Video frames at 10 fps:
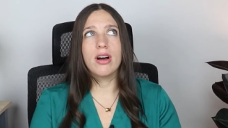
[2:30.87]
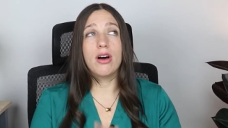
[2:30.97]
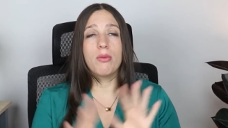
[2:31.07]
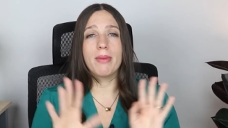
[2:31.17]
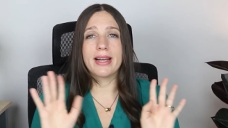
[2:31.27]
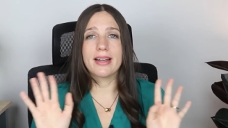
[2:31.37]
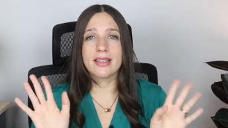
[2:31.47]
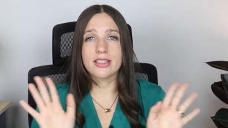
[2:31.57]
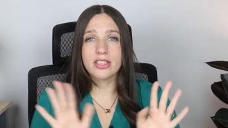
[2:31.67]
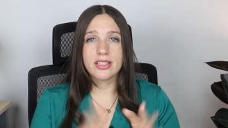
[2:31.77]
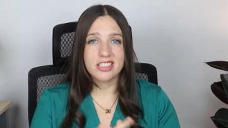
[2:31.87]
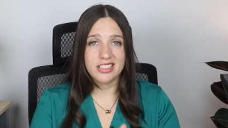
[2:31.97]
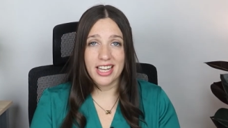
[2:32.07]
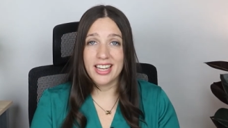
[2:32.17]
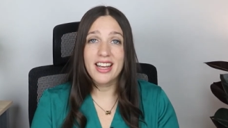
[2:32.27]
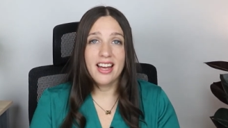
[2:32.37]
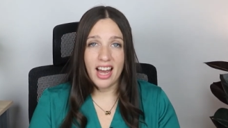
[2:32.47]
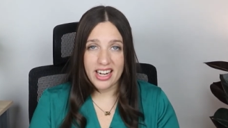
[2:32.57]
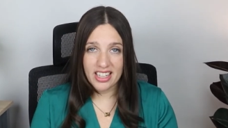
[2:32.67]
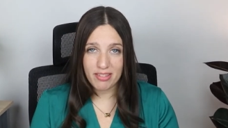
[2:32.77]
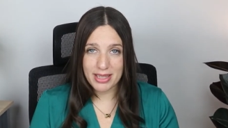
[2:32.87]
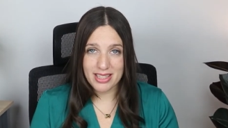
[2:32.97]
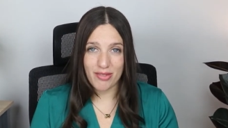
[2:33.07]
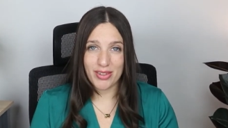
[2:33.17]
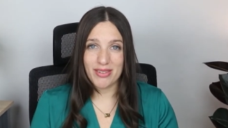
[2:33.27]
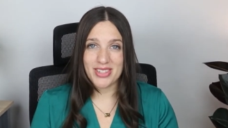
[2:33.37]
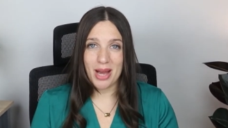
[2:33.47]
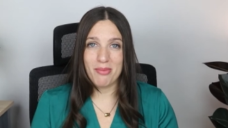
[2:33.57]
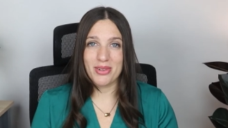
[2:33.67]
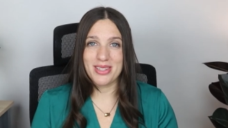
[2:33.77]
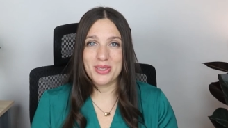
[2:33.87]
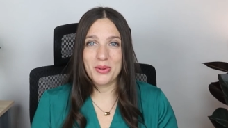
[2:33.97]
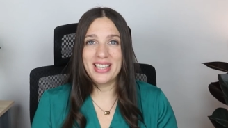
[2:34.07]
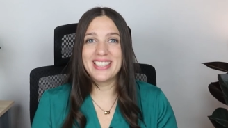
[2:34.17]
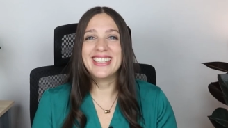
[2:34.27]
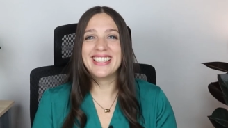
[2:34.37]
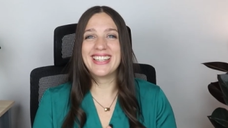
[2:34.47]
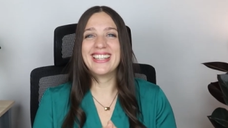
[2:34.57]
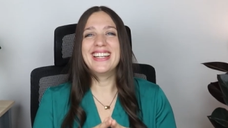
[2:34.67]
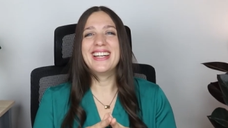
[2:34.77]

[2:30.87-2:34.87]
Oh my gosh, let's just say I didn't give myself enough time for this one.